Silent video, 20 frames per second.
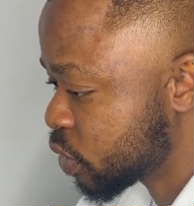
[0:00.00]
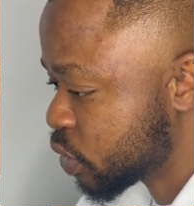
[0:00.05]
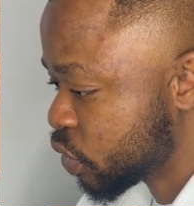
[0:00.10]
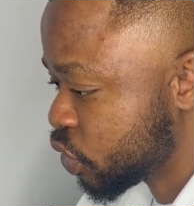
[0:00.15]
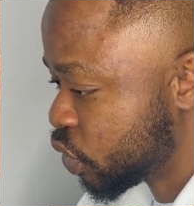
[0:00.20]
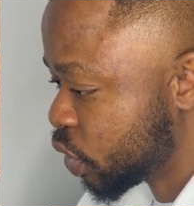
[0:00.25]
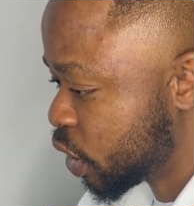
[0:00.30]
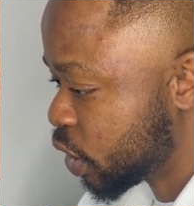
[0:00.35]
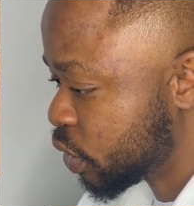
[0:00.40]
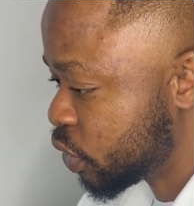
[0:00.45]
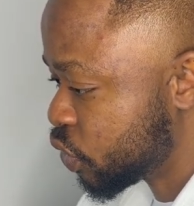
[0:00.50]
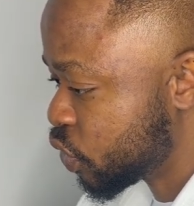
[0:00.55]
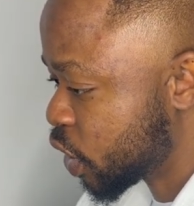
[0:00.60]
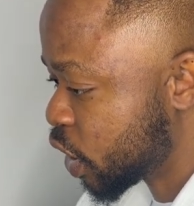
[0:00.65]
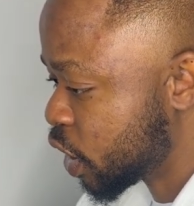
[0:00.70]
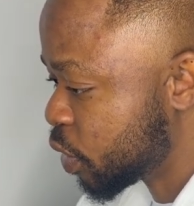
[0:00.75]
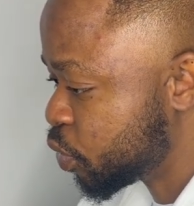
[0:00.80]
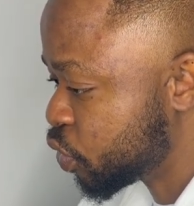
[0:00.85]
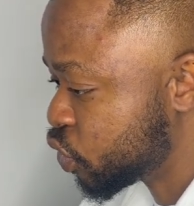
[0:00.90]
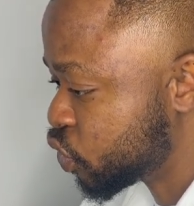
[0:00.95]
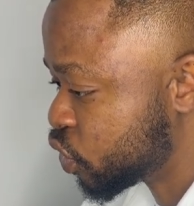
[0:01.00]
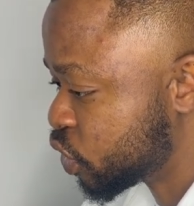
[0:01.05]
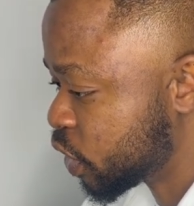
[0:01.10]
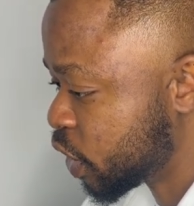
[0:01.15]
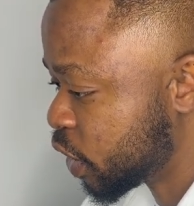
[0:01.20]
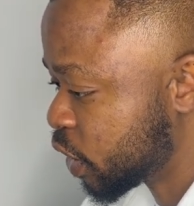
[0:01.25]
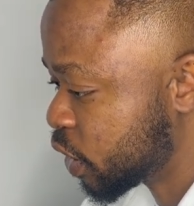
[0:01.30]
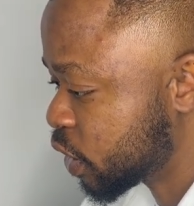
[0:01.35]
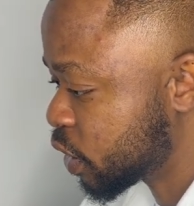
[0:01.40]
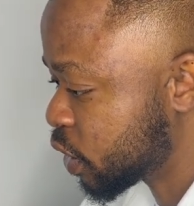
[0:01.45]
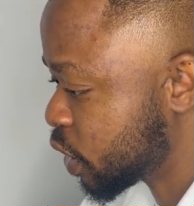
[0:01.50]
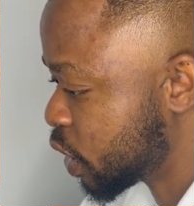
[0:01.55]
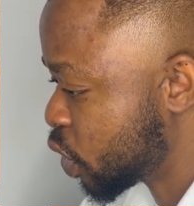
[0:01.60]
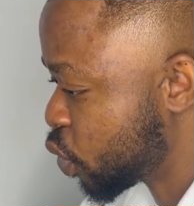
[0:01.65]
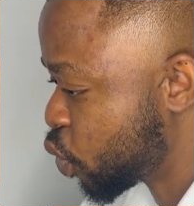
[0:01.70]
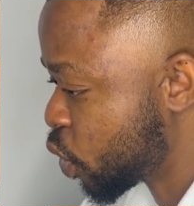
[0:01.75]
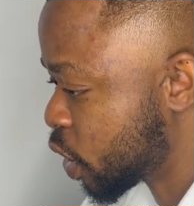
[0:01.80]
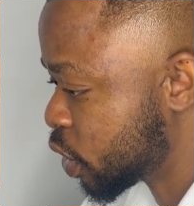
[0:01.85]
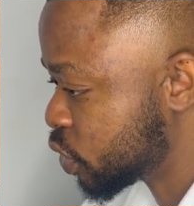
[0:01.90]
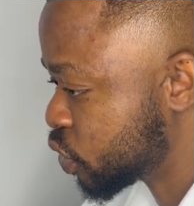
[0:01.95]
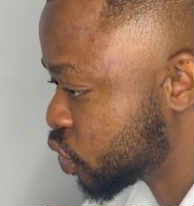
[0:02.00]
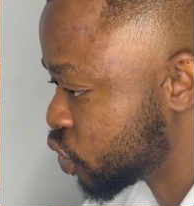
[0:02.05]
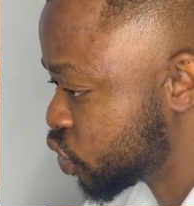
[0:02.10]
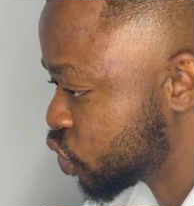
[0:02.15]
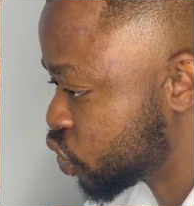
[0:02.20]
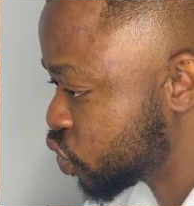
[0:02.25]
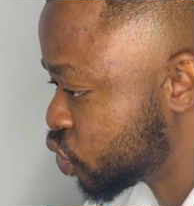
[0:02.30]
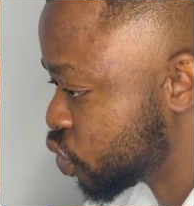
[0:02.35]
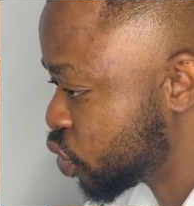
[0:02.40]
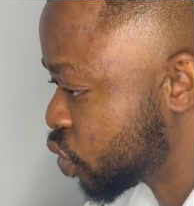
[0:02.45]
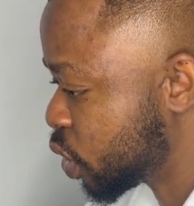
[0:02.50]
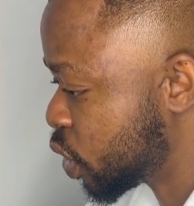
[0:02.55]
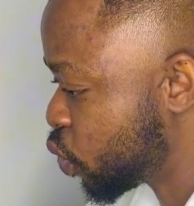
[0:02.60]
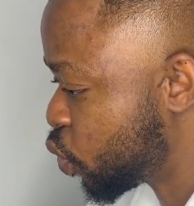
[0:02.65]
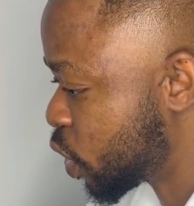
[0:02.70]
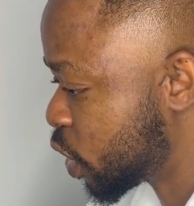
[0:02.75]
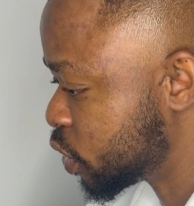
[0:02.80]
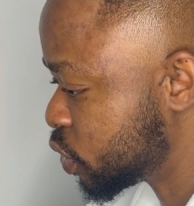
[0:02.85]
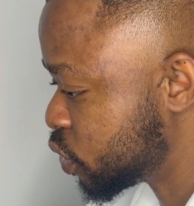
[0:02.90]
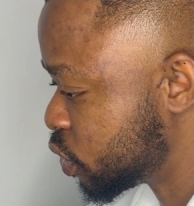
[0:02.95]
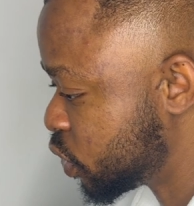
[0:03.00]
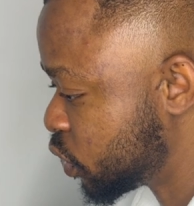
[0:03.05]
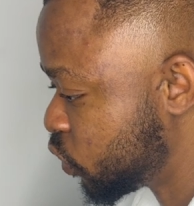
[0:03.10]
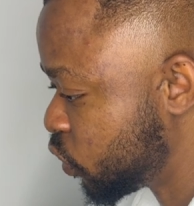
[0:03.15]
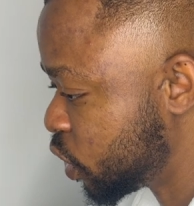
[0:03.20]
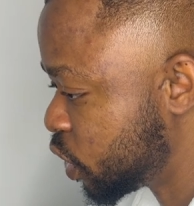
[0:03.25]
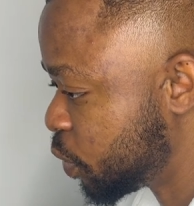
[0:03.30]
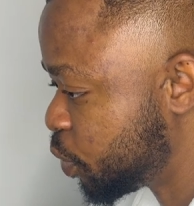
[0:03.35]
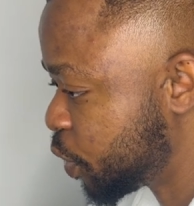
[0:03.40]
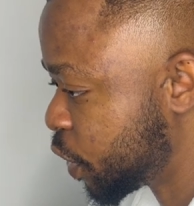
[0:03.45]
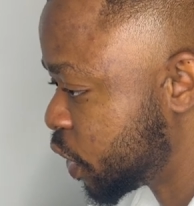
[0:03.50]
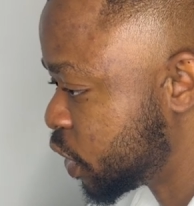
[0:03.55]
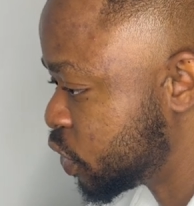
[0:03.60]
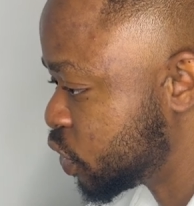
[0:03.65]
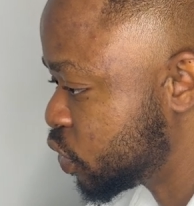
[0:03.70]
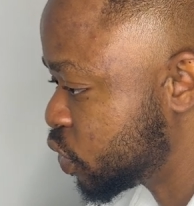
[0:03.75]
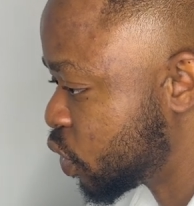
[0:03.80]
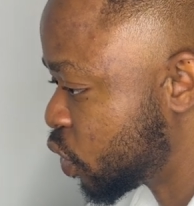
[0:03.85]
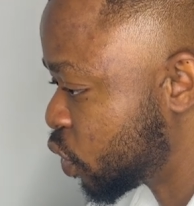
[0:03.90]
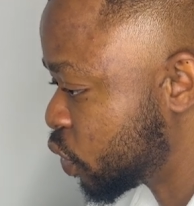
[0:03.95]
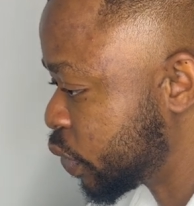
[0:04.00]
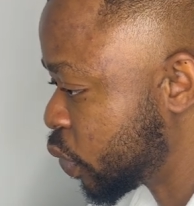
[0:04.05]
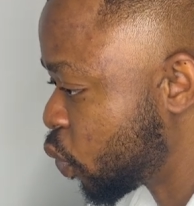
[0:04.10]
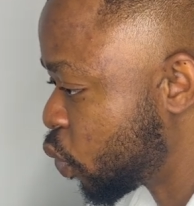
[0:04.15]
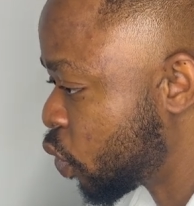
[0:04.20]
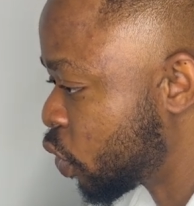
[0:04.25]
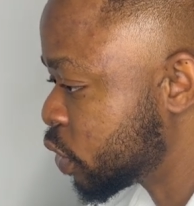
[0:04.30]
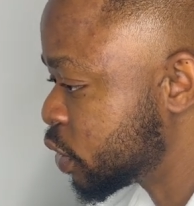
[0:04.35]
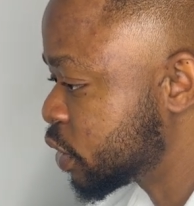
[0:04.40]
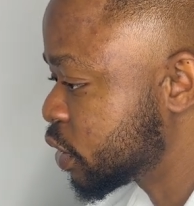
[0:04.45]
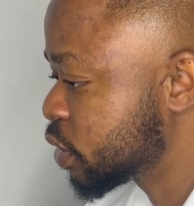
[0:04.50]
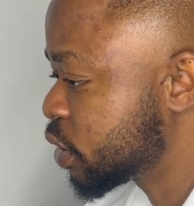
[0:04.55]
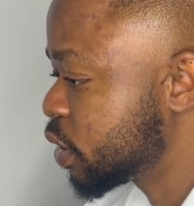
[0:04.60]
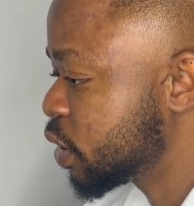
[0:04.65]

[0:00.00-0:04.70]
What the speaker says: you're able to take a 1 to 2, a 1 to 3, depending on what